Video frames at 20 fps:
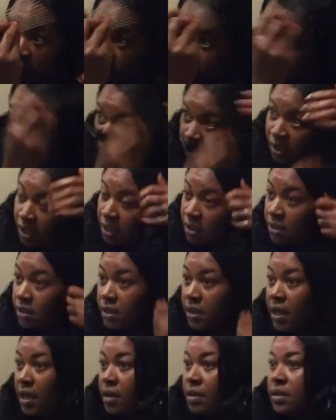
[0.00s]
what kind of
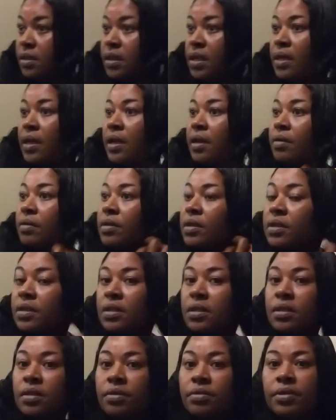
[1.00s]
style is that? I don't
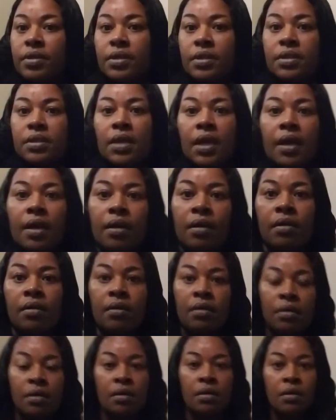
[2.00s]
consider it a style.
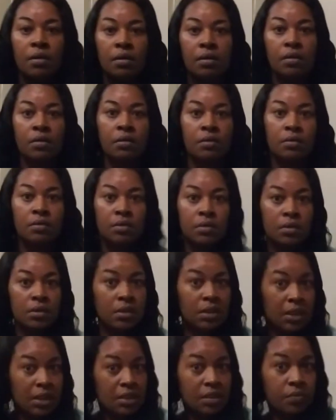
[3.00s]

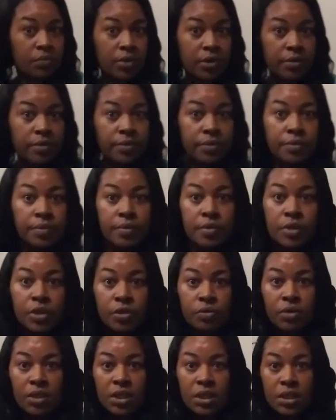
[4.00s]
And that's where
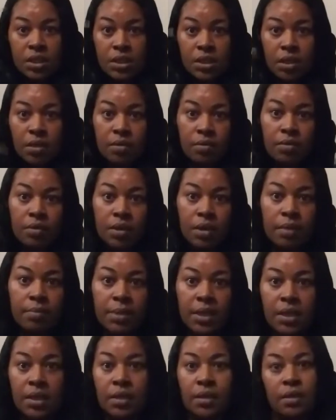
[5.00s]
to each his own
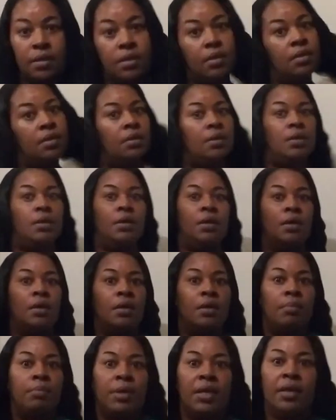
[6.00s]
come in.
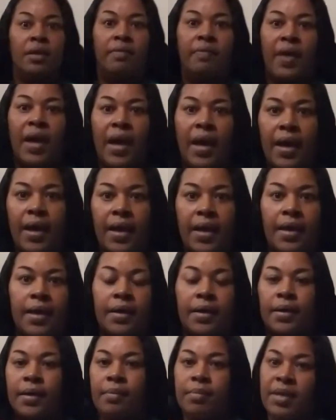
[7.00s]
But if I
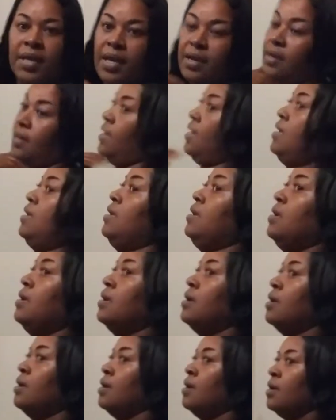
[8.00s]
kind of like
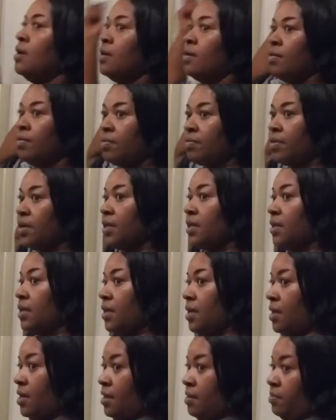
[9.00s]
really,
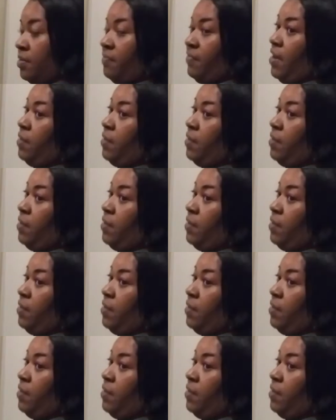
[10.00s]
if